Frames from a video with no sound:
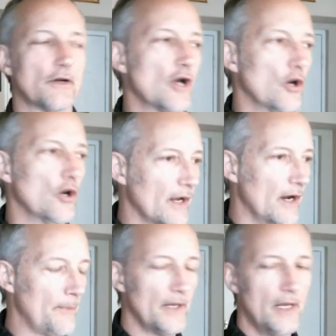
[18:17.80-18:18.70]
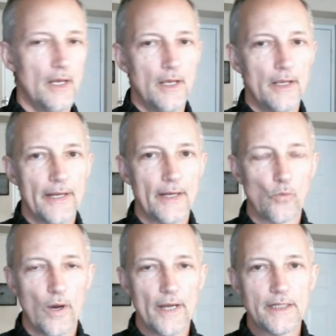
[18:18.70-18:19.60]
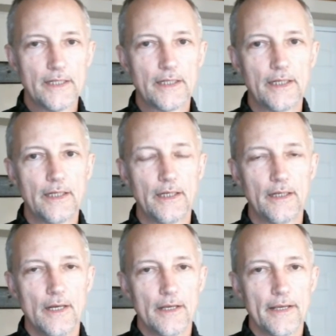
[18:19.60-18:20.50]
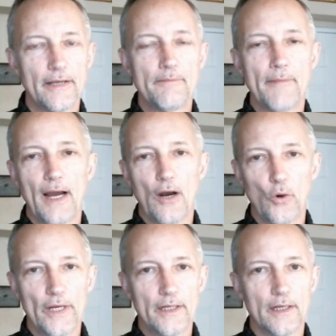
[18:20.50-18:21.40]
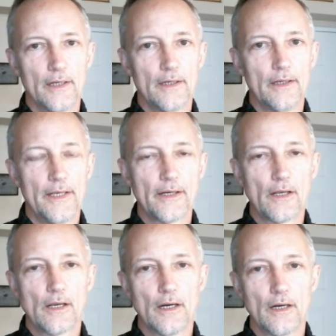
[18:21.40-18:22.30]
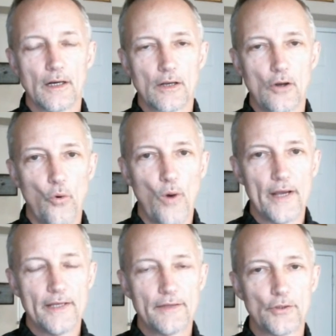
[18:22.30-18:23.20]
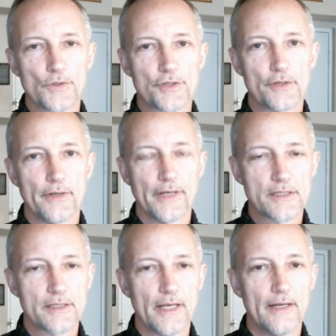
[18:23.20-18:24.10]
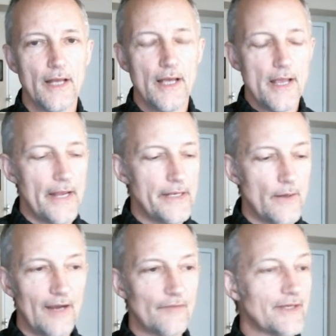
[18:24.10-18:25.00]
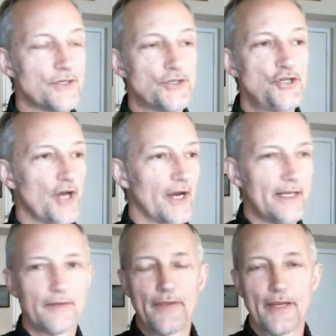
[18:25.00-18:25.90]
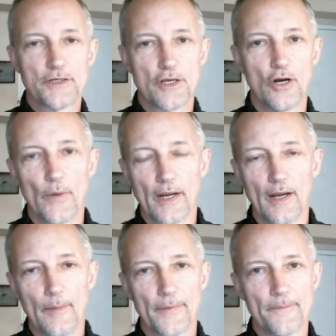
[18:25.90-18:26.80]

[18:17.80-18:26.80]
going up in Waikiki, in Maui, in uh, Kauai to a certain extent. And you have these giant things going up.